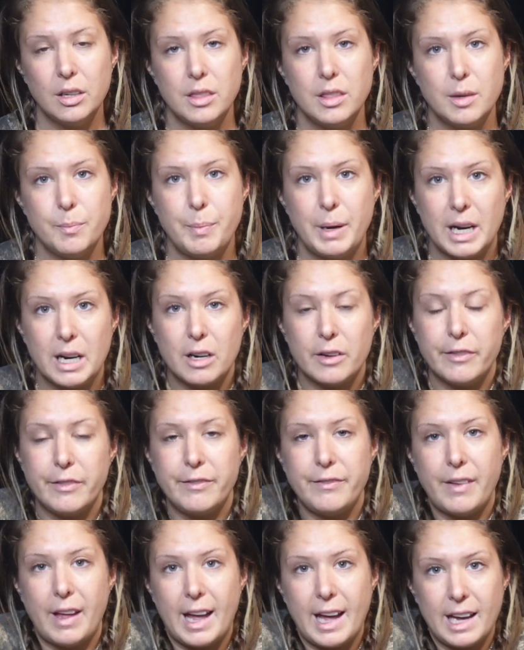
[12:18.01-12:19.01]
The bear
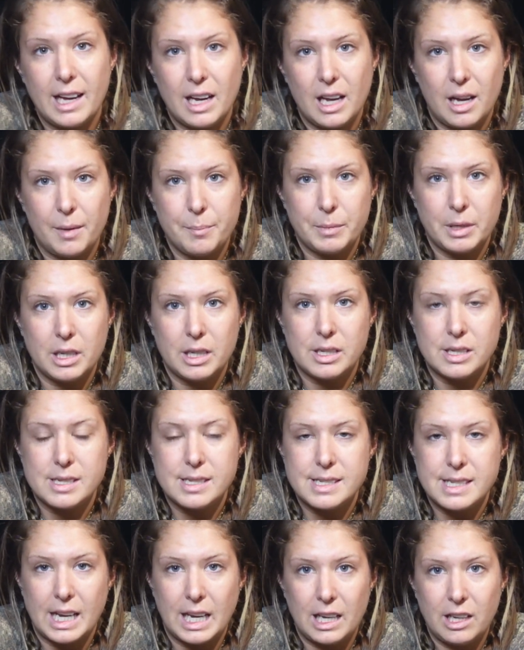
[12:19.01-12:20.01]
fat I'm gonna
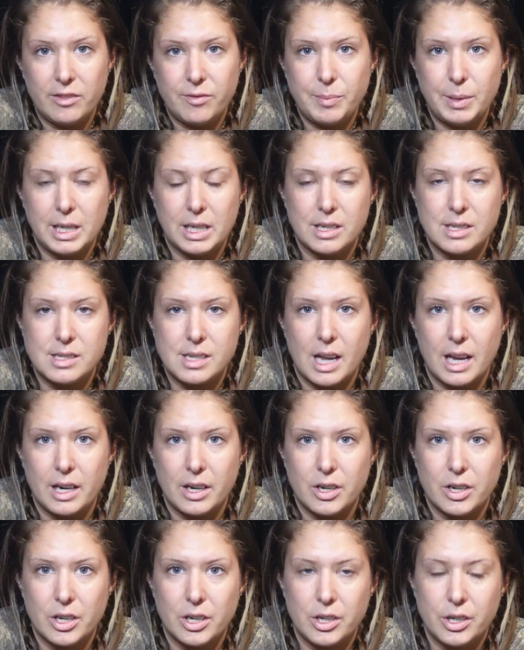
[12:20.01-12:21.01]
save, because I
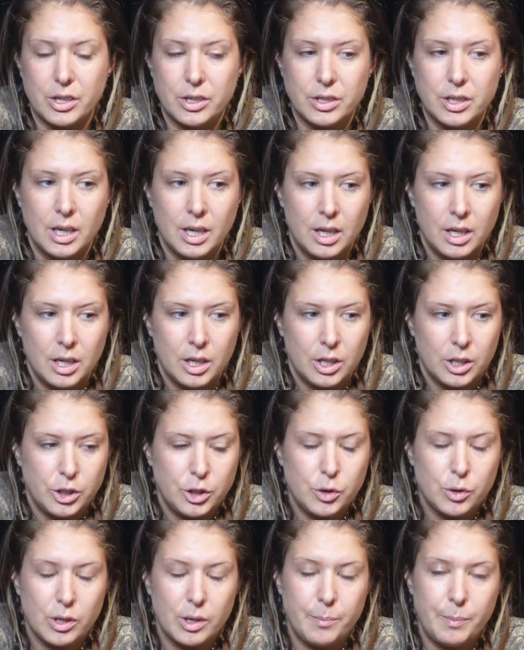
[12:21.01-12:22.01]
heard
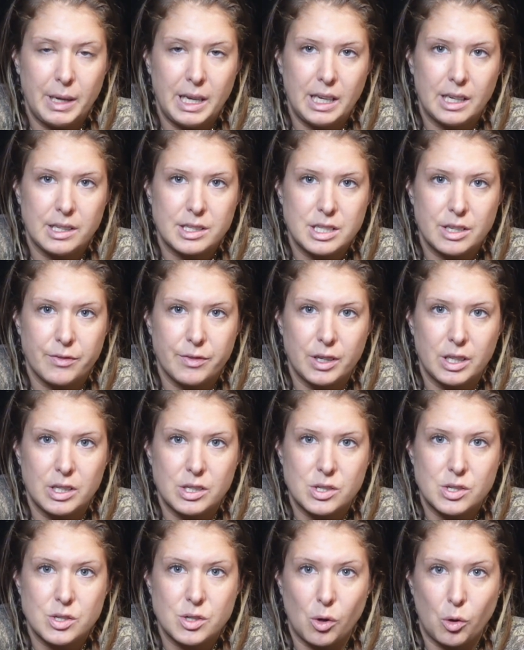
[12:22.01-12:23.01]
you can make different
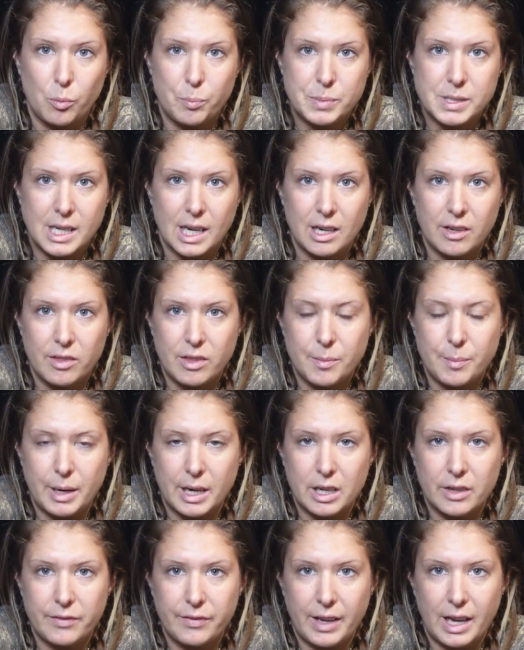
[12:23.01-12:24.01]
soaps out of the
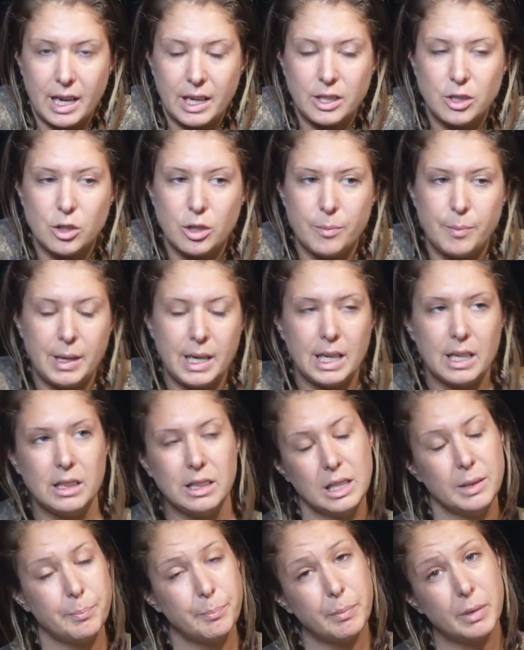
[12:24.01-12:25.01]
bear fat. You can make
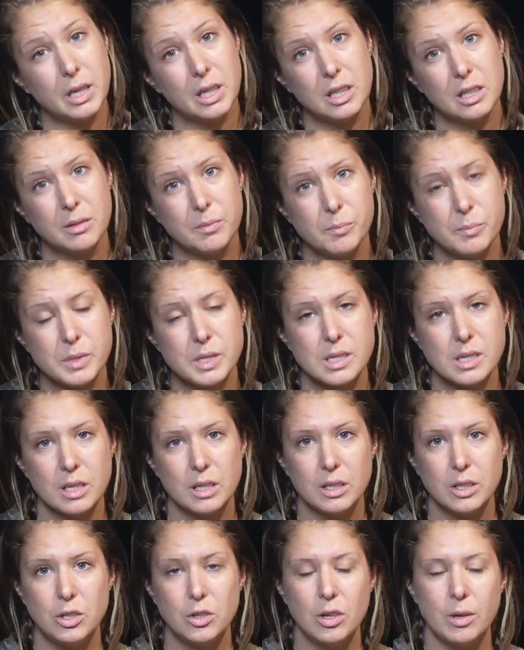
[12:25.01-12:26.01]
lip balms.
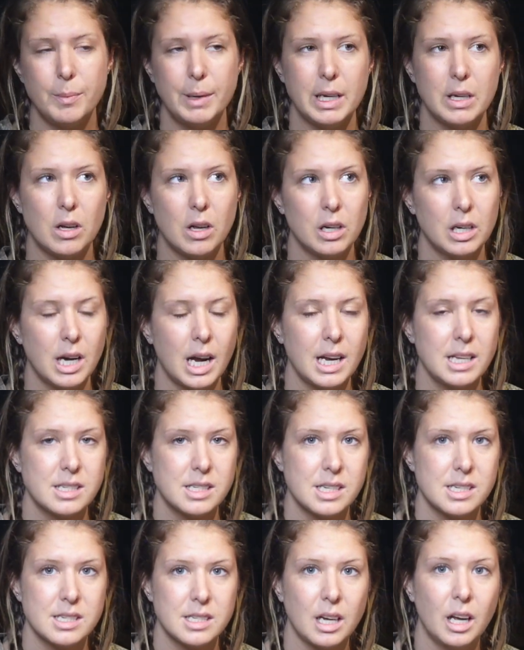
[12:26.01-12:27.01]
You can make all kinds
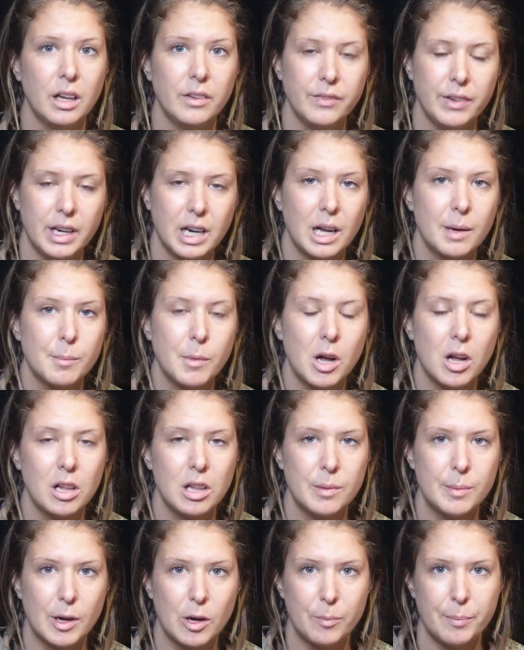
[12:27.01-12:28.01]
of stuff, and I'm all
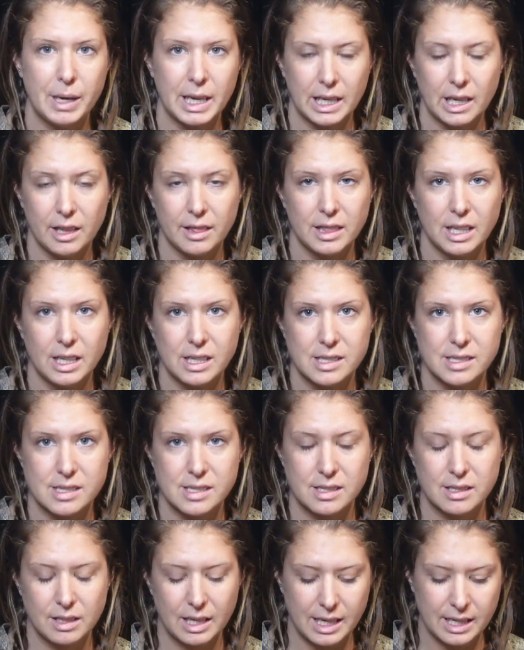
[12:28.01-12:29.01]
about making things
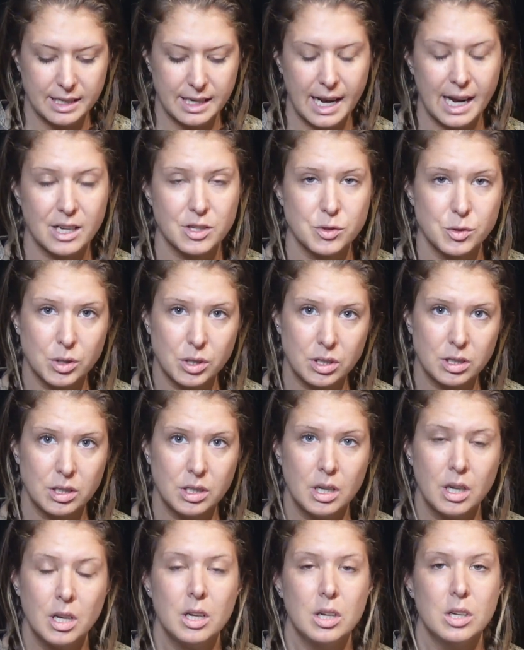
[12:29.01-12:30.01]
like natural.
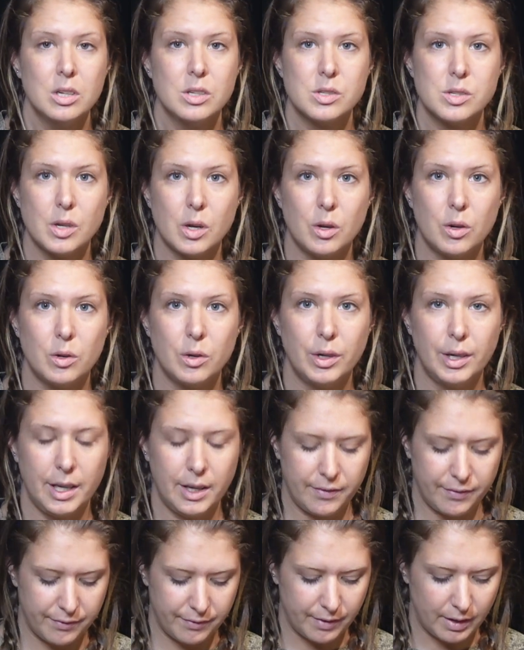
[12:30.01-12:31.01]
So
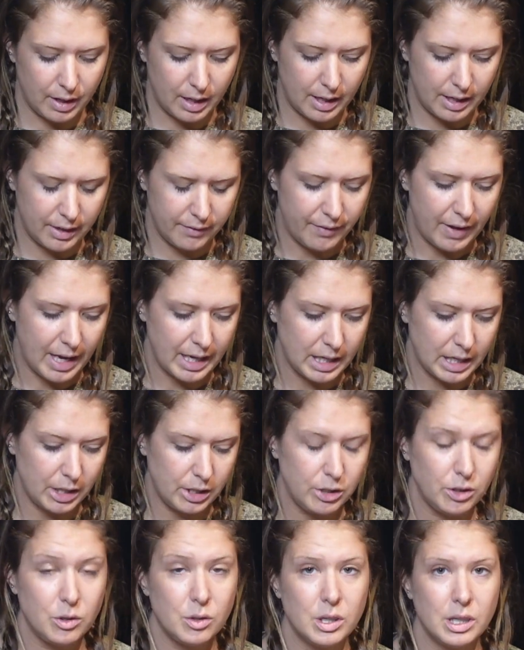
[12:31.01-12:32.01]
if I
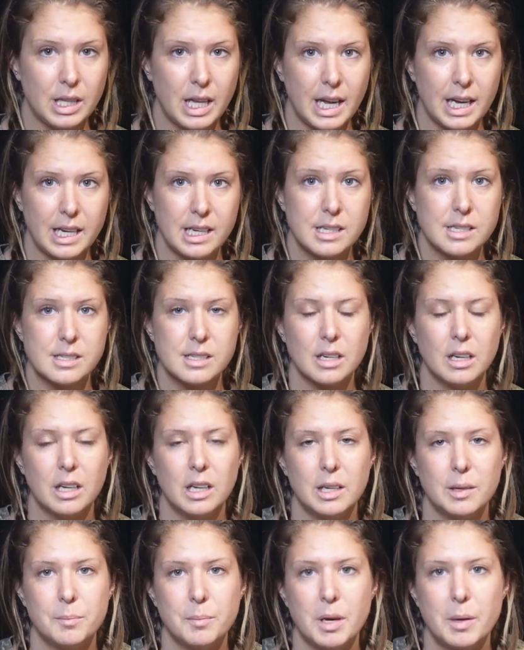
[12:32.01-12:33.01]
can utilize
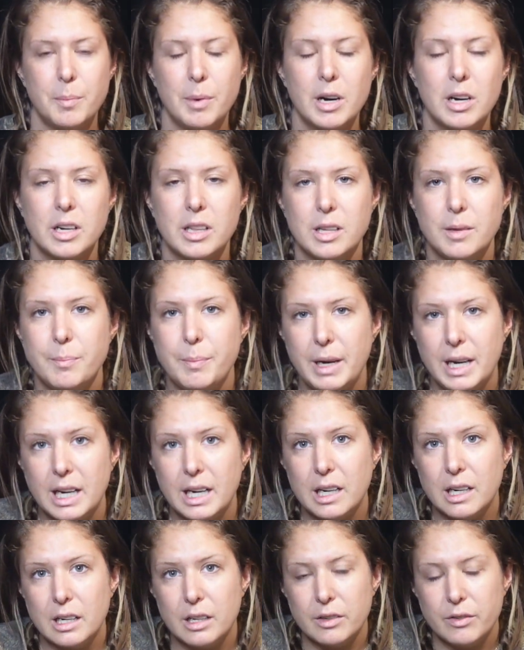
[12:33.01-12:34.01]
a part of the
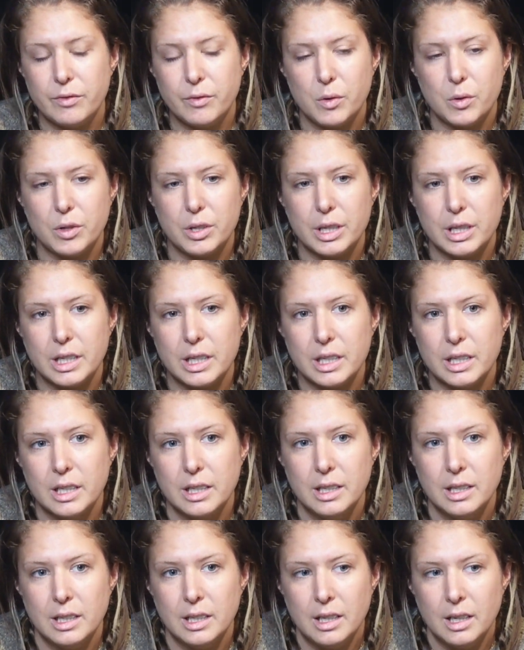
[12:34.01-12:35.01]
bear for
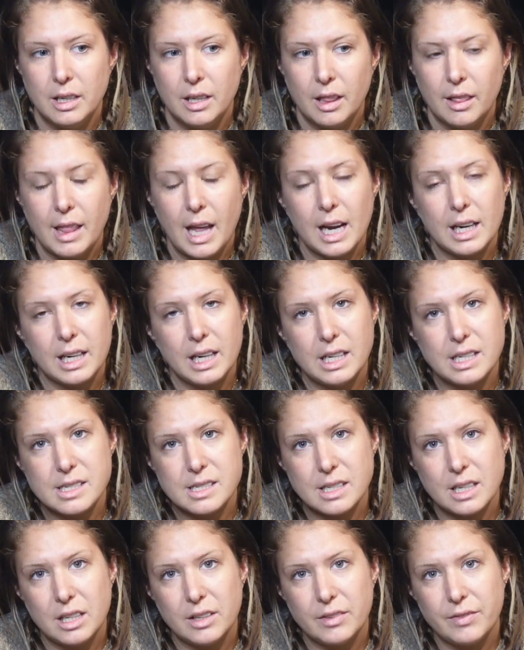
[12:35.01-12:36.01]
that kind of
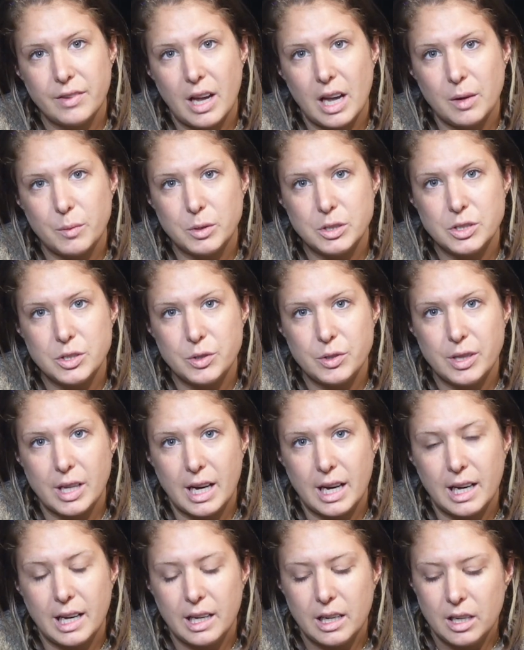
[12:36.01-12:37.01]
stuff, I will do
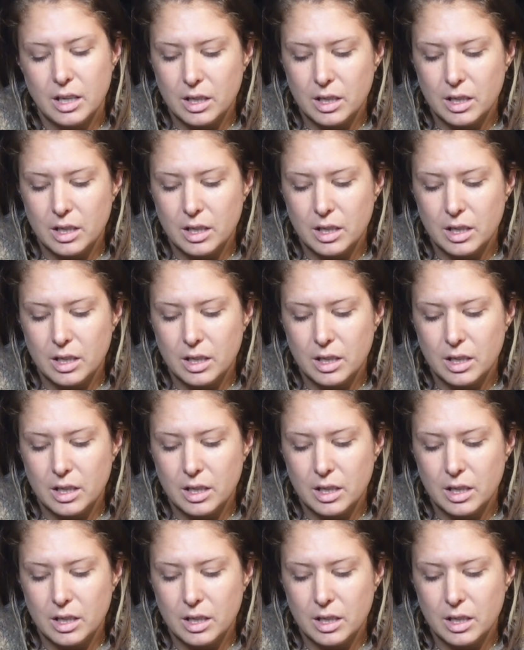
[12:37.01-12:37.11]
that.